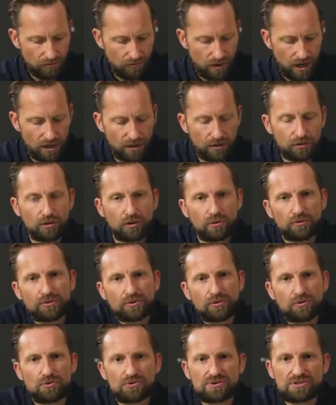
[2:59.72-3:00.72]
Rado
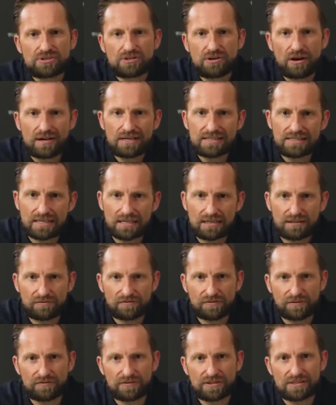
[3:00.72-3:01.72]
Golden Horse nineteen
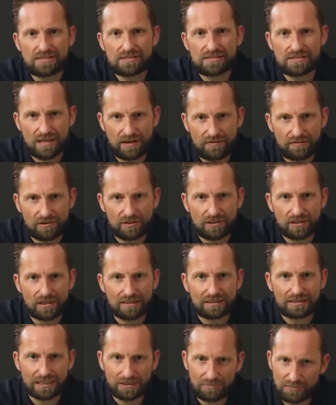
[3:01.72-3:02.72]
fifty-seven
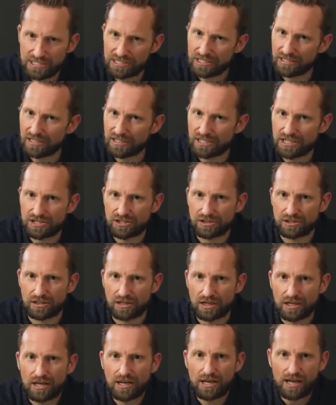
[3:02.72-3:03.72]
limited
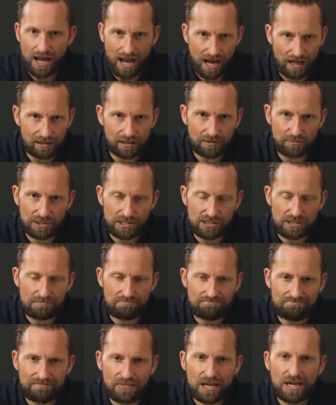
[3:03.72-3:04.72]
edition. How limited?